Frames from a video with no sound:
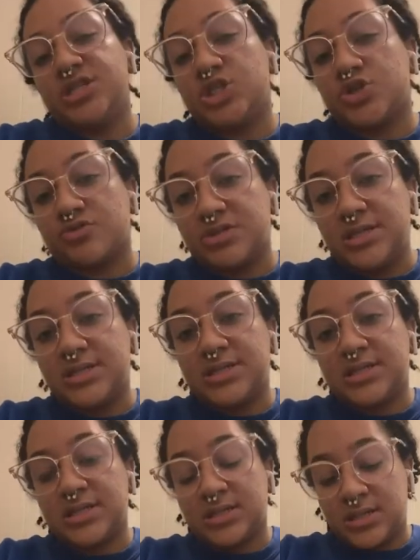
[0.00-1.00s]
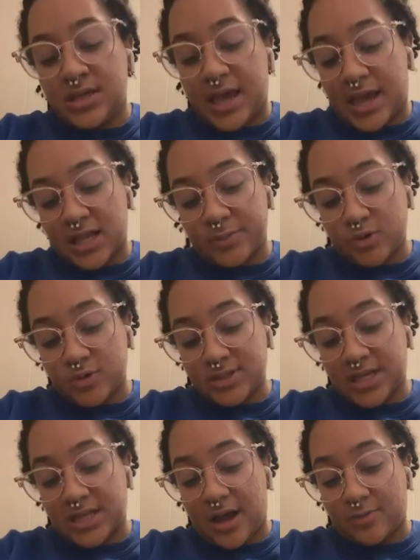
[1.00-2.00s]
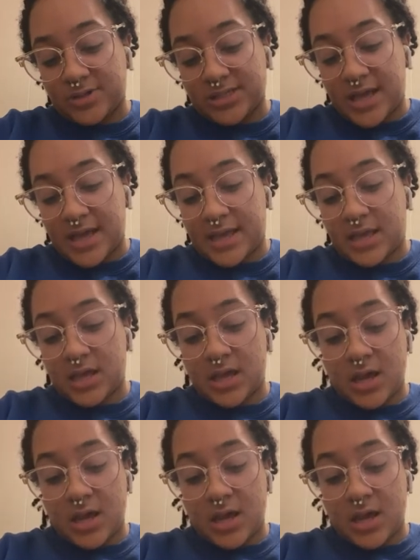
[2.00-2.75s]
treats animals, and I was like,